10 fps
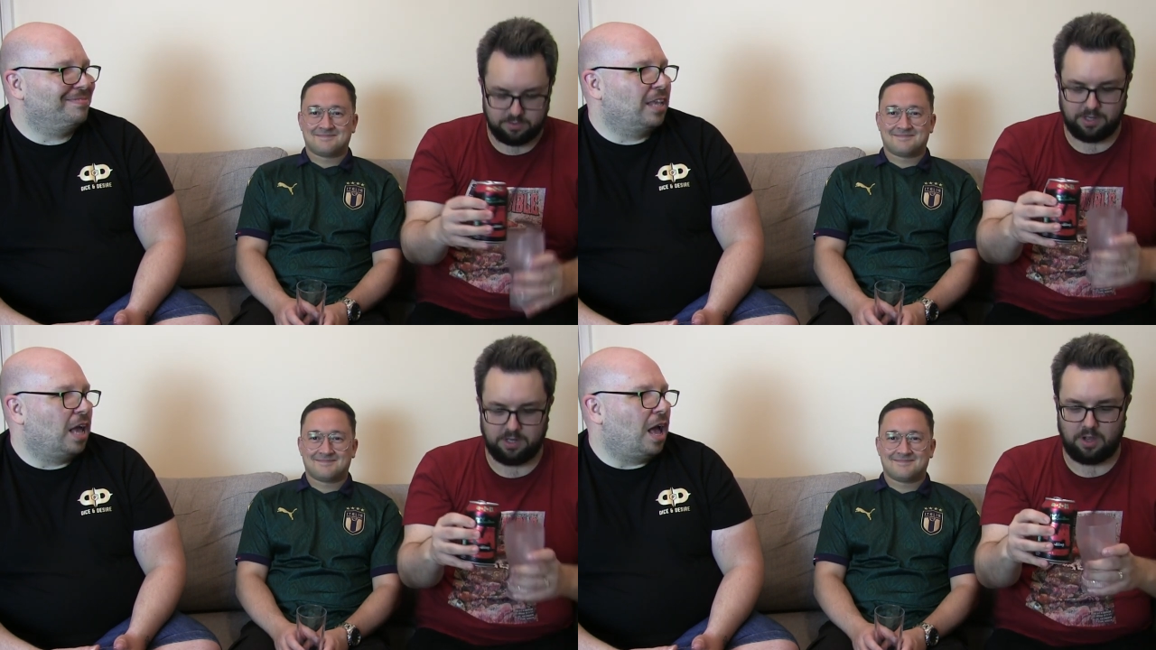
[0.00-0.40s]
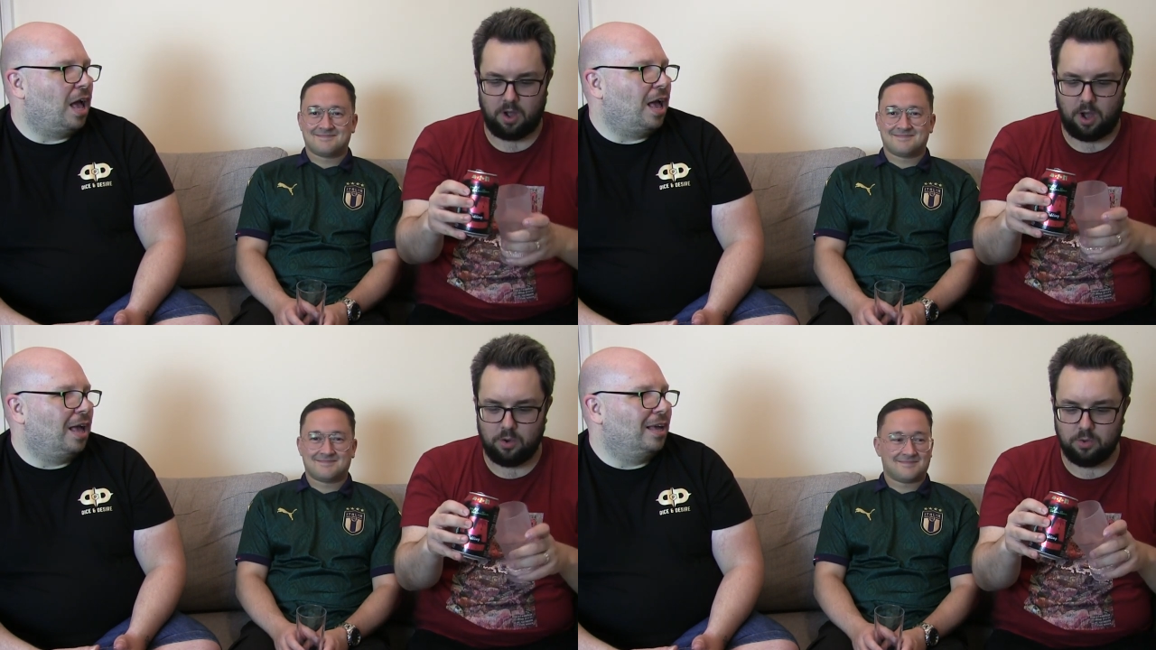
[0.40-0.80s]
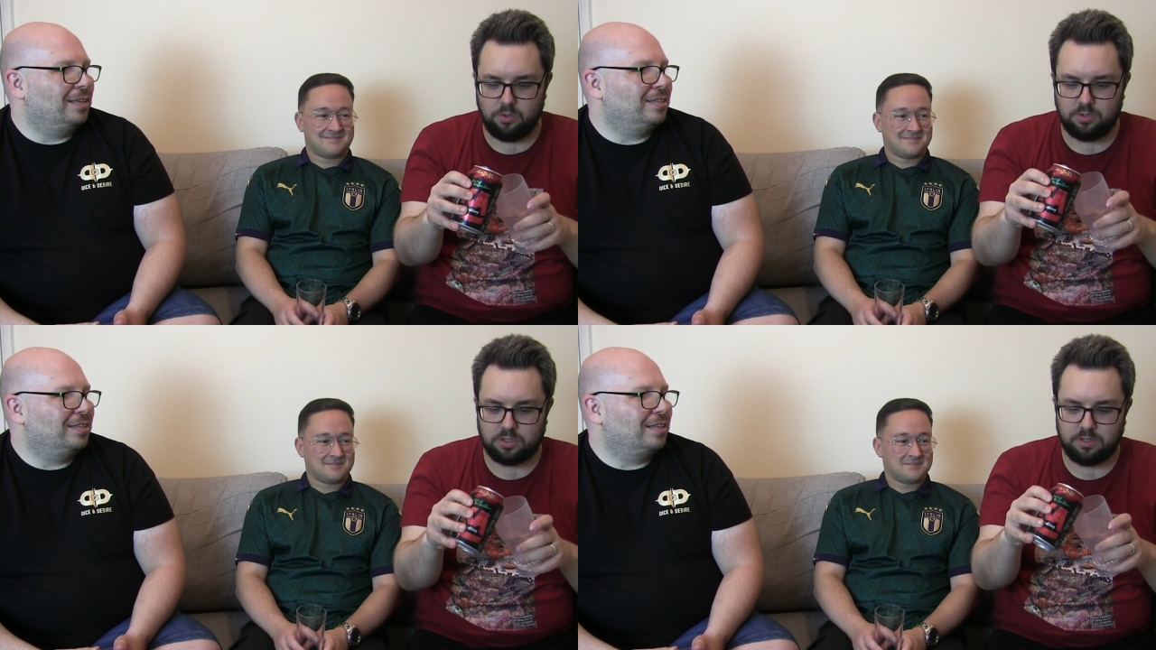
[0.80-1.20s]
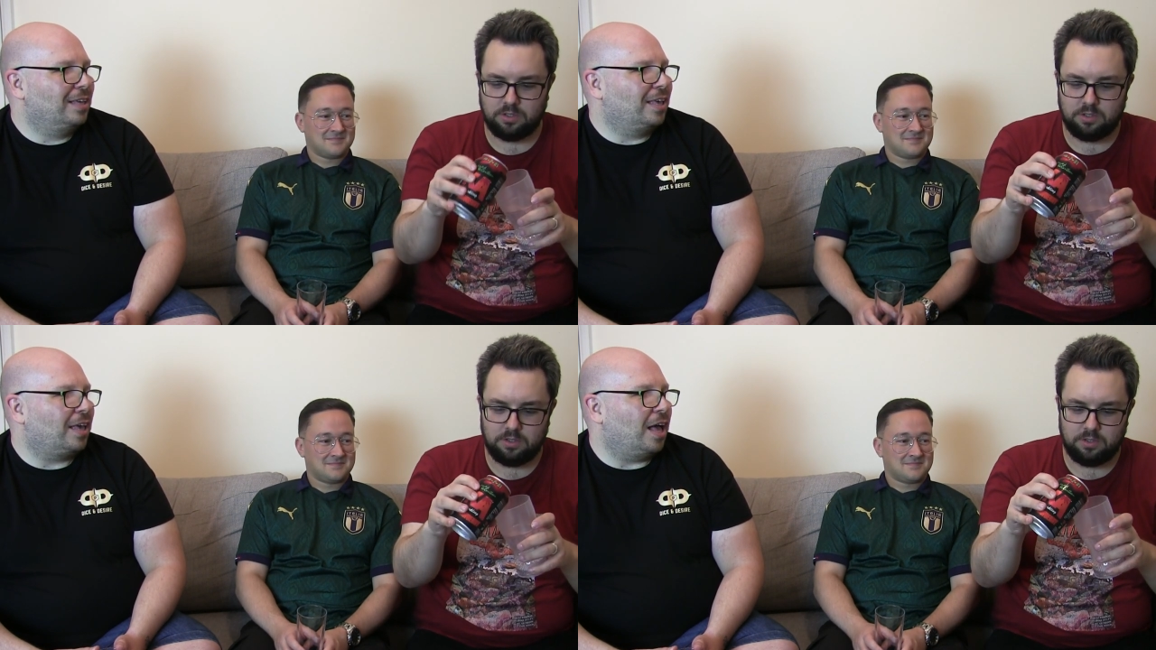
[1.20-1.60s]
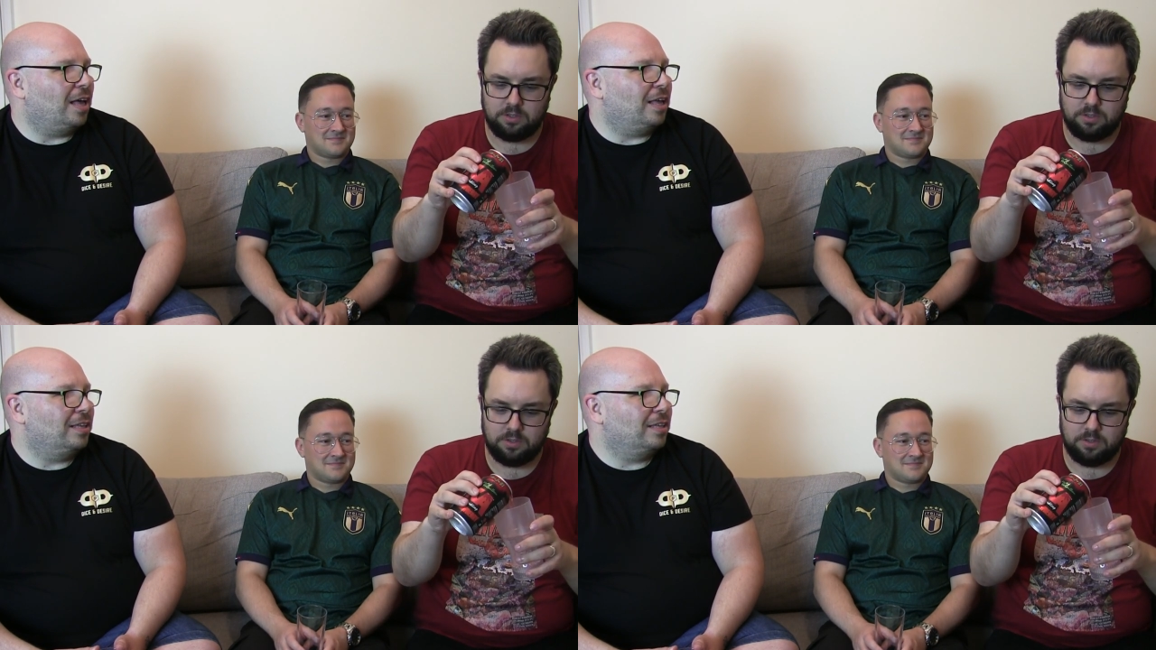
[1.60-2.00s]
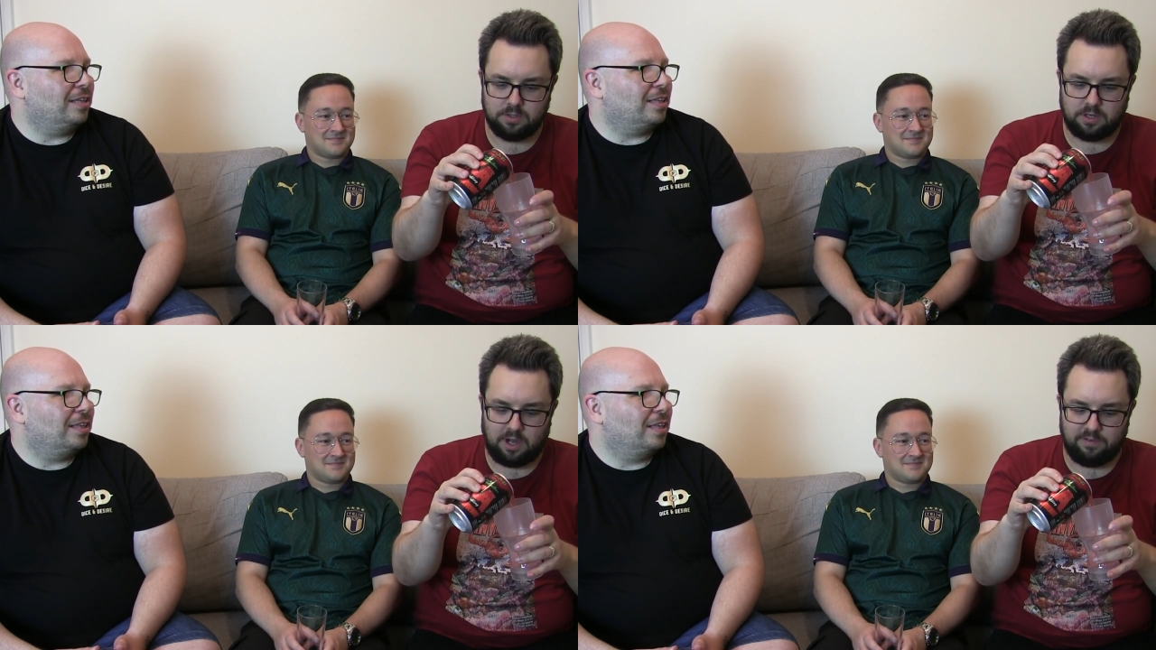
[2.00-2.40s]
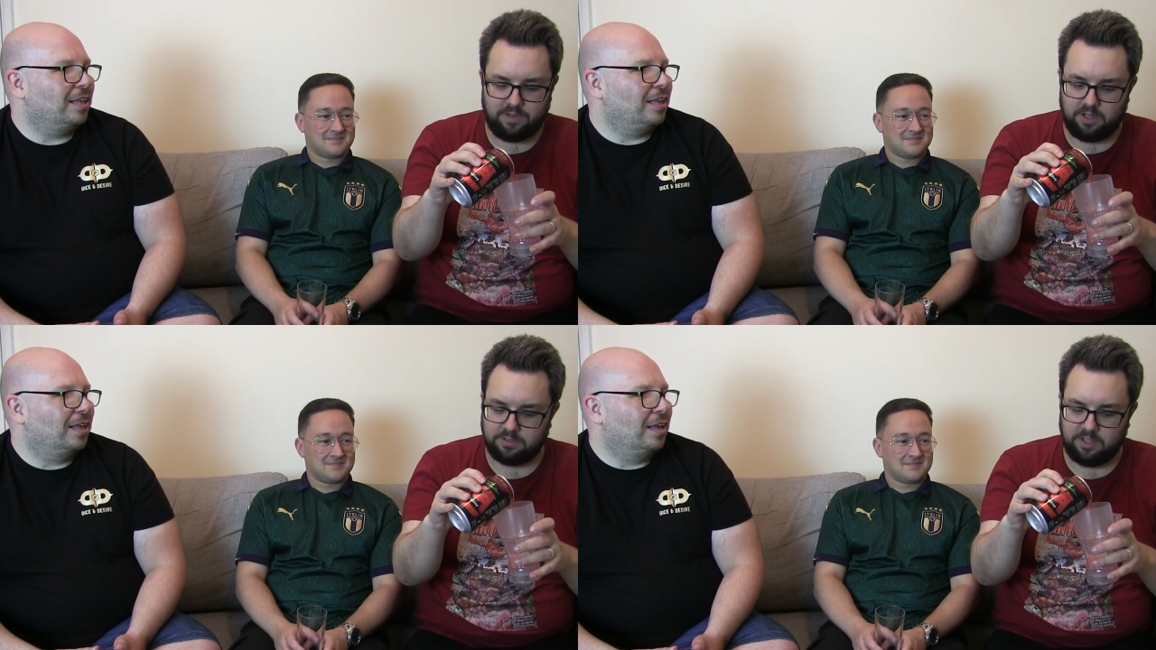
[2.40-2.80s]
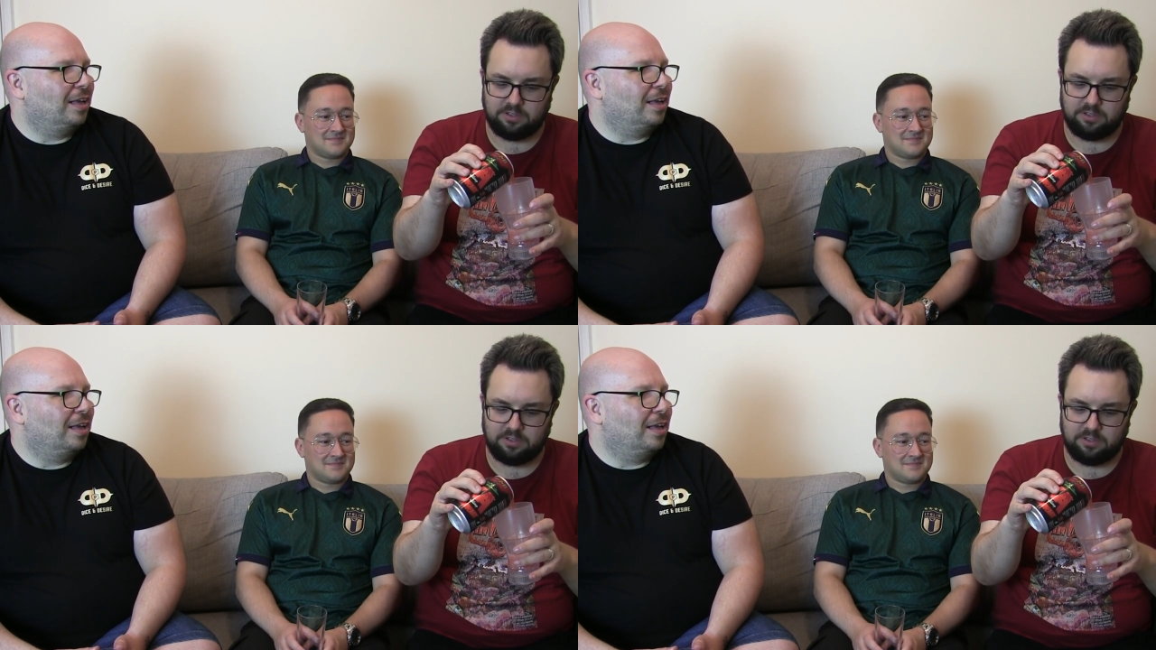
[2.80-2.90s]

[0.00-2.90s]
Speaker 1: So we're going to go old car first.